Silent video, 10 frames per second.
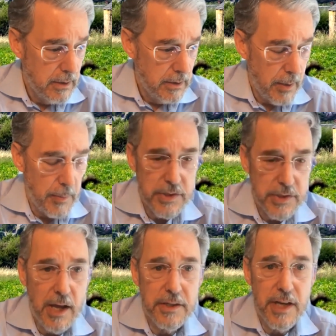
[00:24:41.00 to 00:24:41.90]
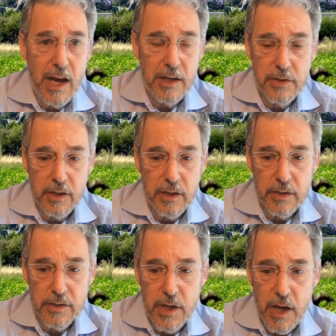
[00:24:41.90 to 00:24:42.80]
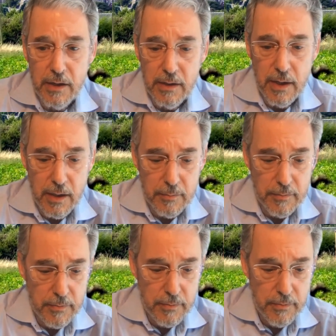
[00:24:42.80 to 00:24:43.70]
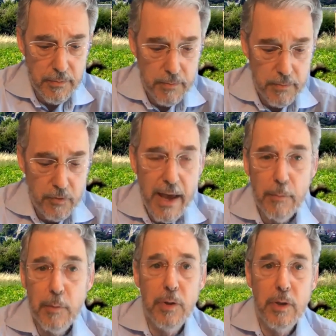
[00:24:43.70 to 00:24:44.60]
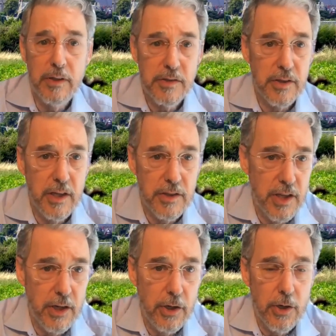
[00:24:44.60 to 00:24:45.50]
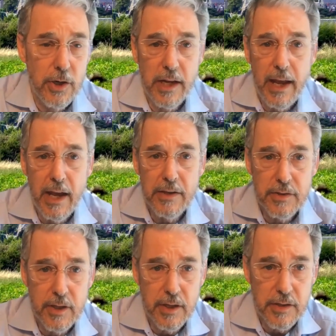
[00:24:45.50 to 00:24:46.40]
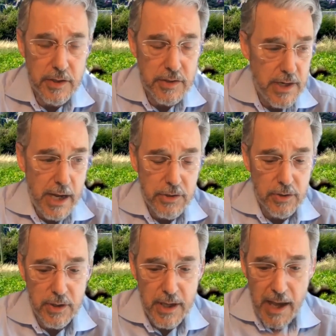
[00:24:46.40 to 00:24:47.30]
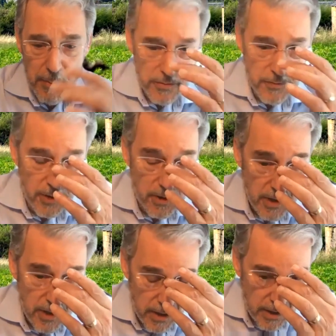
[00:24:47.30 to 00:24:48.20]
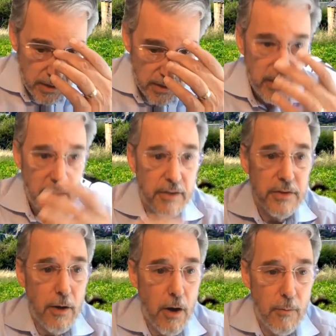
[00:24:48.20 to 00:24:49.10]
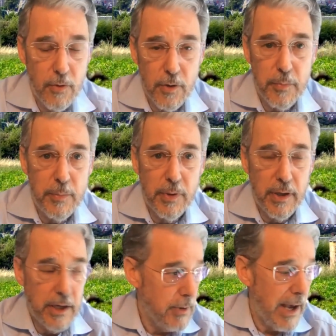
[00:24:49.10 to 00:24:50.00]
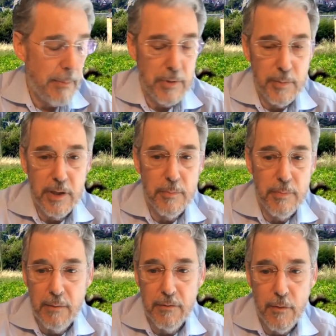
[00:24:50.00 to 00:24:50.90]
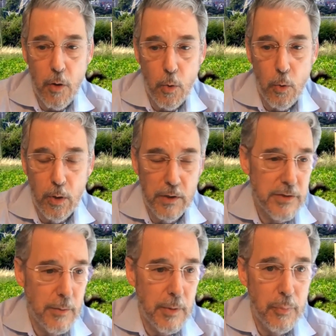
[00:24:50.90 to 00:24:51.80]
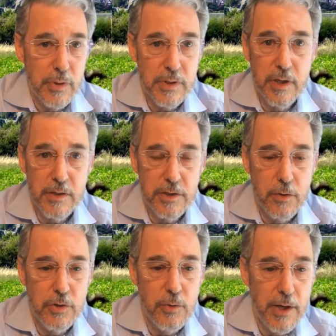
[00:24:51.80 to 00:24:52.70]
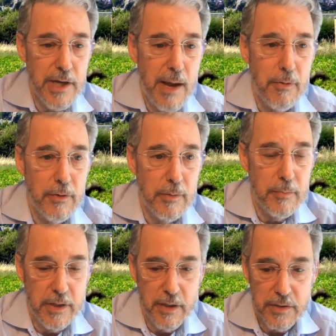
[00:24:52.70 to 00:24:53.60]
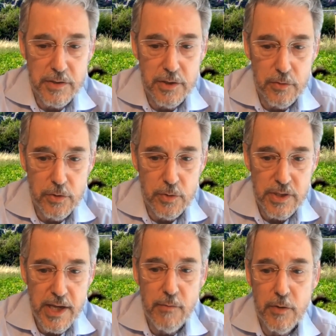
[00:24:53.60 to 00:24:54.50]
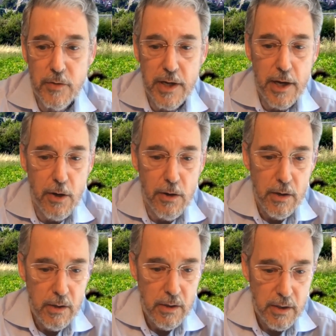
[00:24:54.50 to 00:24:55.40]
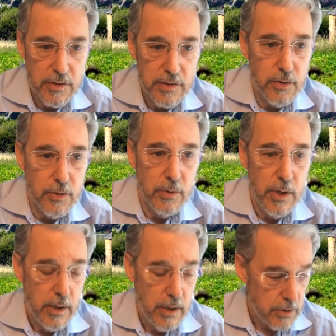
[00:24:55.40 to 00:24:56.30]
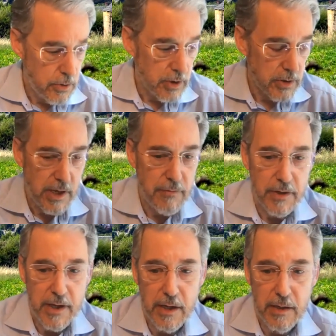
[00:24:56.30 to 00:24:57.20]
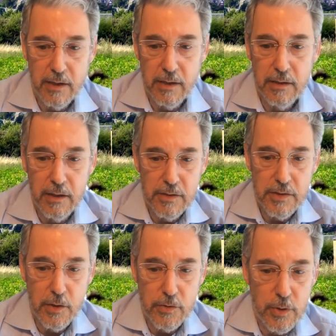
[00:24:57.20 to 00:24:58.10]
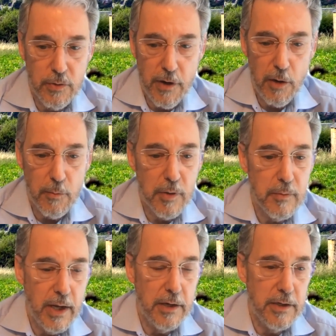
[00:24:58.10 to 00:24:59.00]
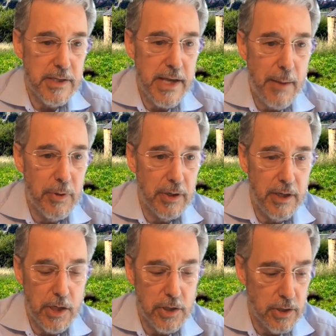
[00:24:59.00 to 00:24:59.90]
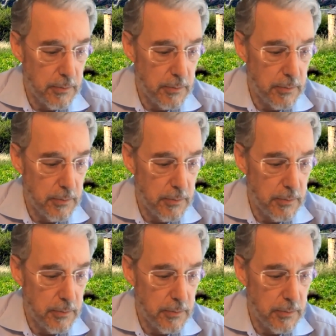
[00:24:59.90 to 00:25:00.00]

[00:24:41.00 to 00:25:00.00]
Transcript: It's not toxic, it's not flammable, it's an inert gas that exists naturally in the atmosphere. It's not harmful to people unless you happen to be in the bottom of a hole and someone puts CO2 on top of it, because CO2 is heavier than air. And so you can suffocate in a CO2 environment. And it does happen occasionally.